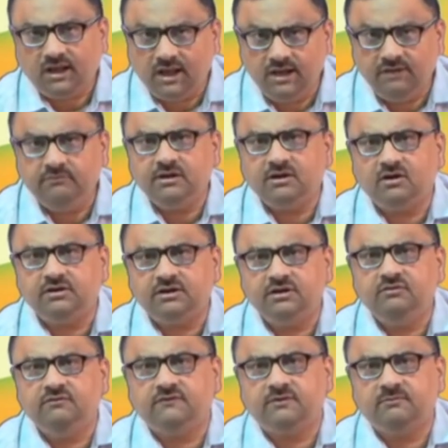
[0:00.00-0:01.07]
and we will
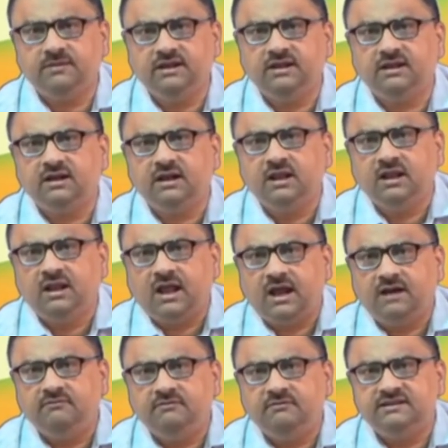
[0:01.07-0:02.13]
continue from here,
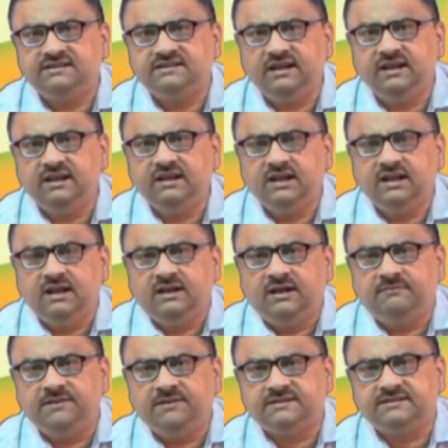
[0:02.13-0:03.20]
and we will see,
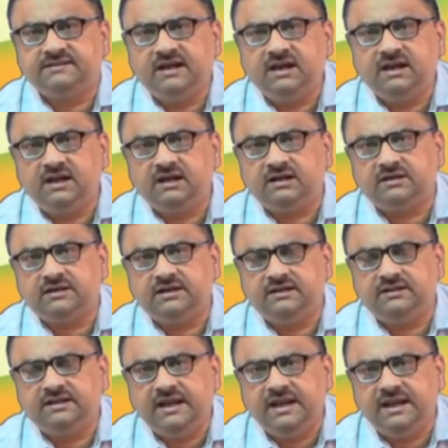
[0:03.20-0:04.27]
because
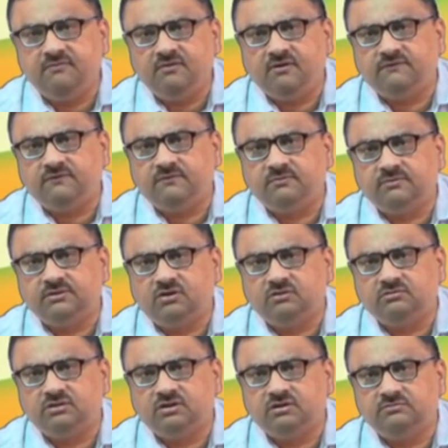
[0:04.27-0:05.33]
the aim of
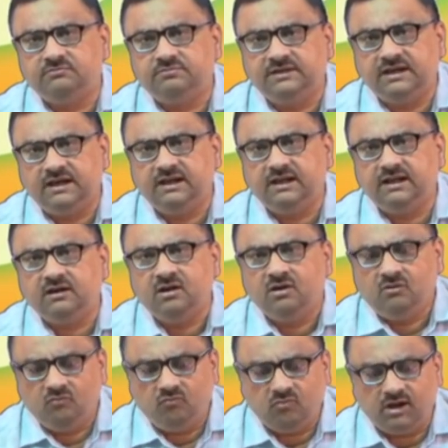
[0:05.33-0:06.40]
the Taylor
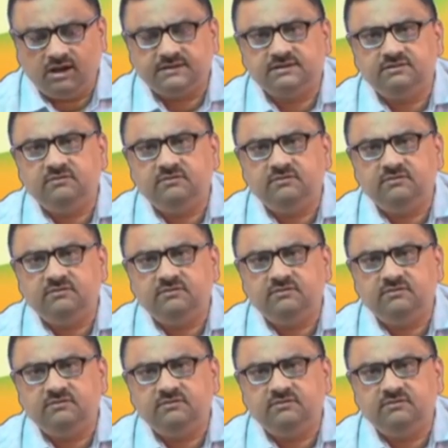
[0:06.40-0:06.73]
was